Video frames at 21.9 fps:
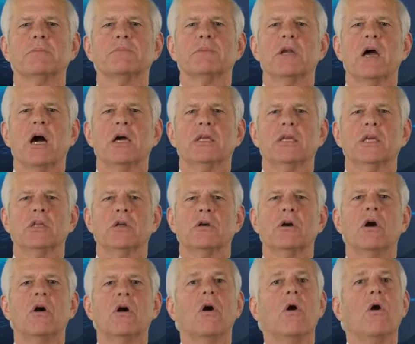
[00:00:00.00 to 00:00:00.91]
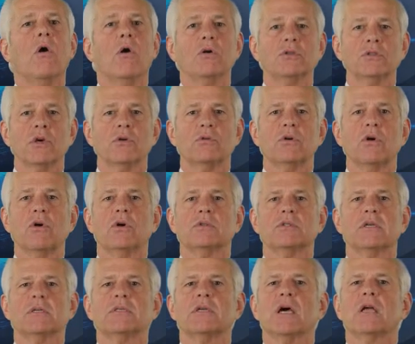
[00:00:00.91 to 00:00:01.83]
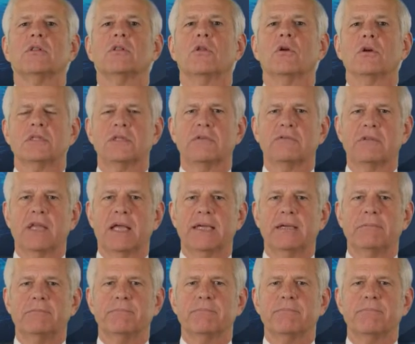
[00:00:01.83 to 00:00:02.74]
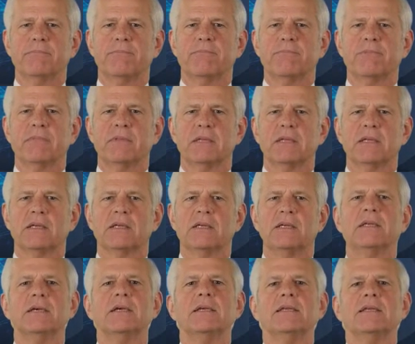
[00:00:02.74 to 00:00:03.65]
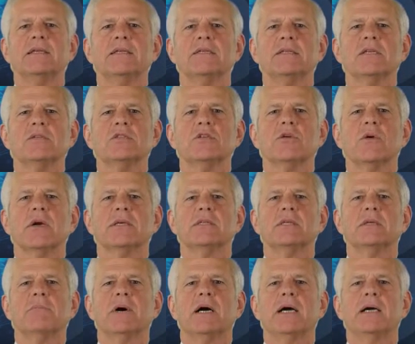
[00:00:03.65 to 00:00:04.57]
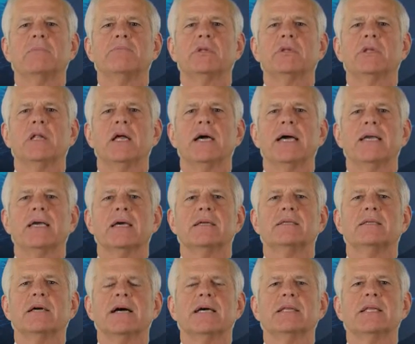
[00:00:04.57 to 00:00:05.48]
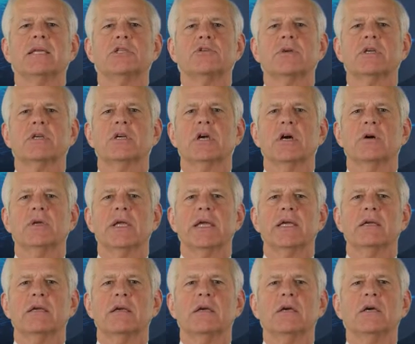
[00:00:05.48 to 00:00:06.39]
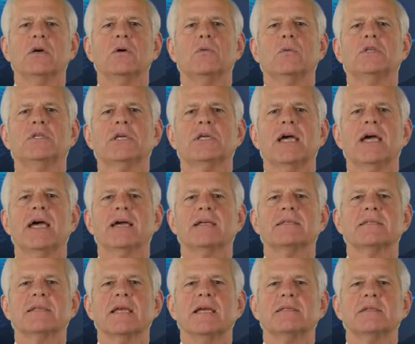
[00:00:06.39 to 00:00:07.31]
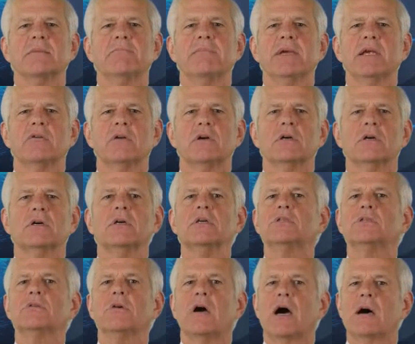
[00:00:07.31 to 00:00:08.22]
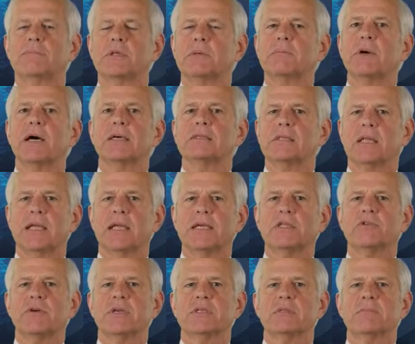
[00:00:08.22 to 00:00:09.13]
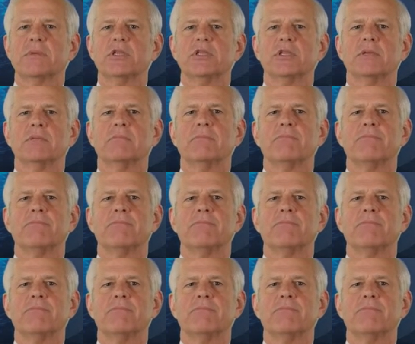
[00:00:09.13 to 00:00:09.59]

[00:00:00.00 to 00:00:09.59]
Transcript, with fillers: binocular also causes a loss of light. This is corrected by applying a dielectric coating, which acts as a mirror to optimize light transmission.